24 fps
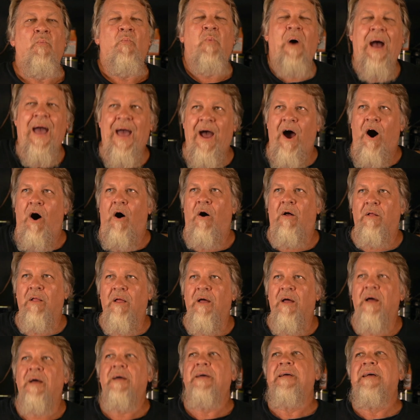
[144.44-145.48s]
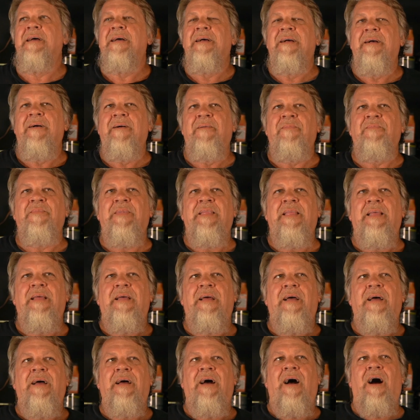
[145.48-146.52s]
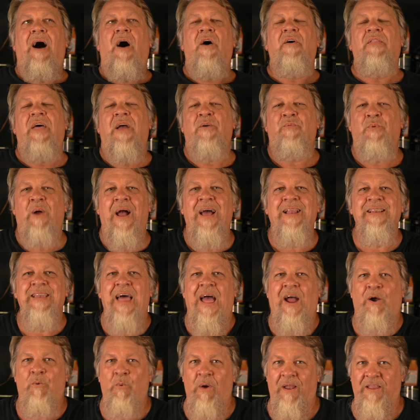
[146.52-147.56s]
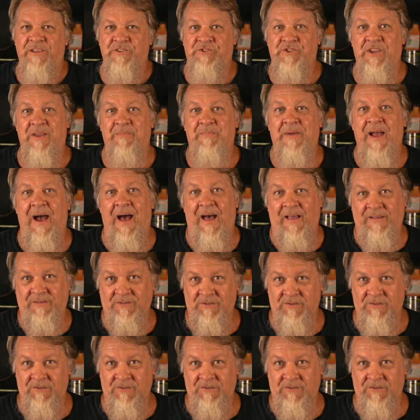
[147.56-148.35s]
Well, are they Redneck Willys Jeep guys?